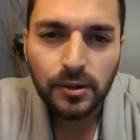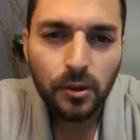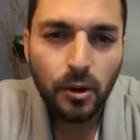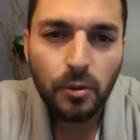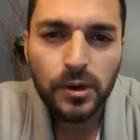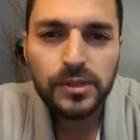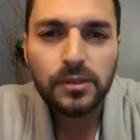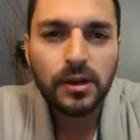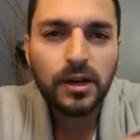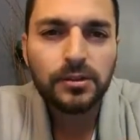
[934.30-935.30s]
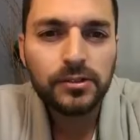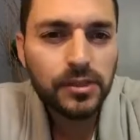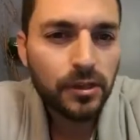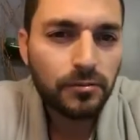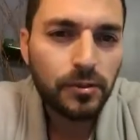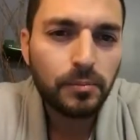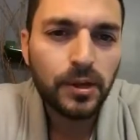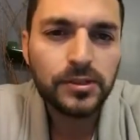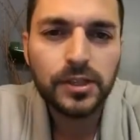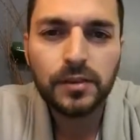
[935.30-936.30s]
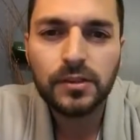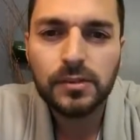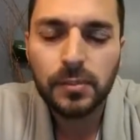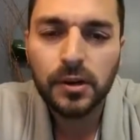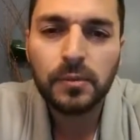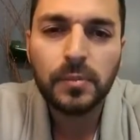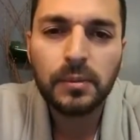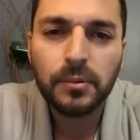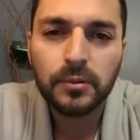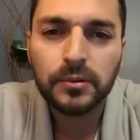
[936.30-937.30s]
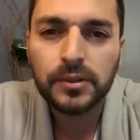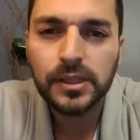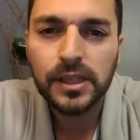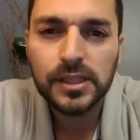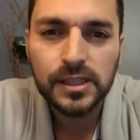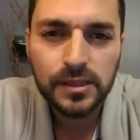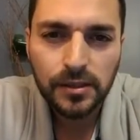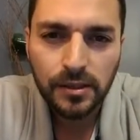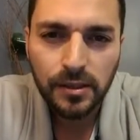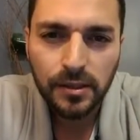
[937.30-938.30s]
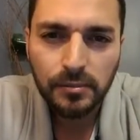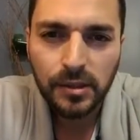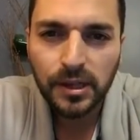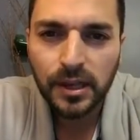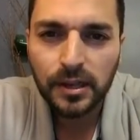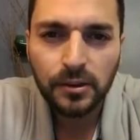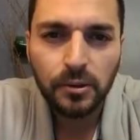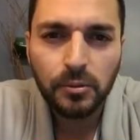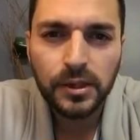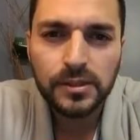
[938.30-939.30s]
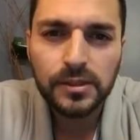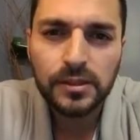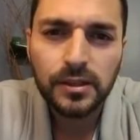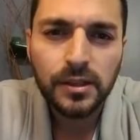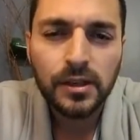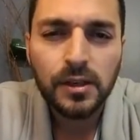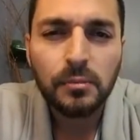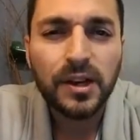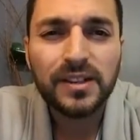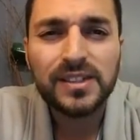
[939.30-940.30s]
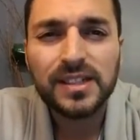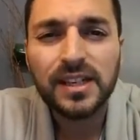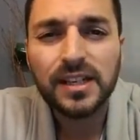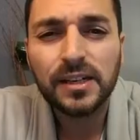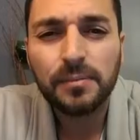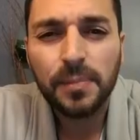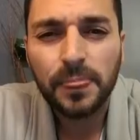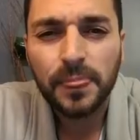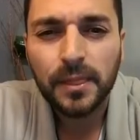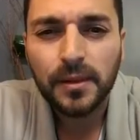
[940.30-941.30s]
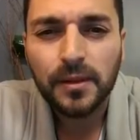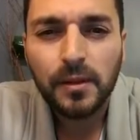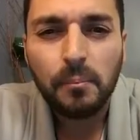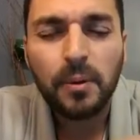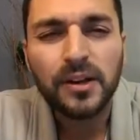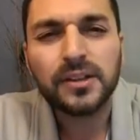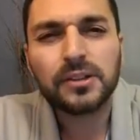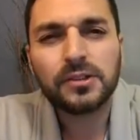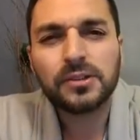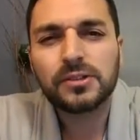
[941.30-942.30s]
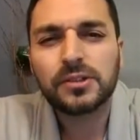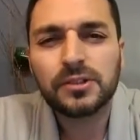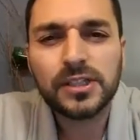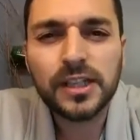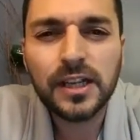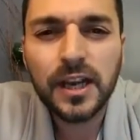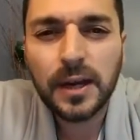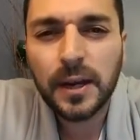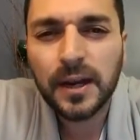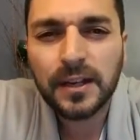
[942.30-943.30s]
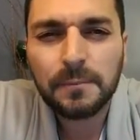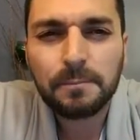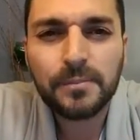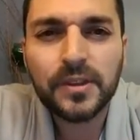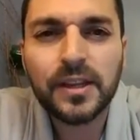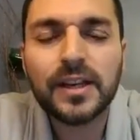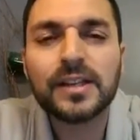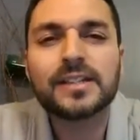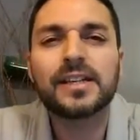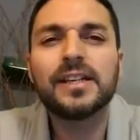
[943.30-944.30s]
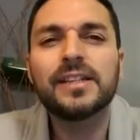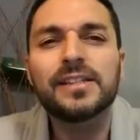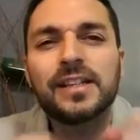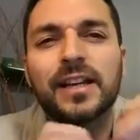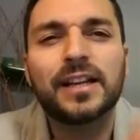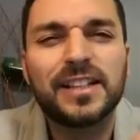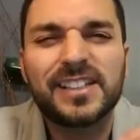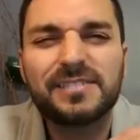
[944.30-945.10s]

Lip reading: Always surround yourself with positive, inspiring people. Yes, Balal, always. But it's you see that like it's easy, like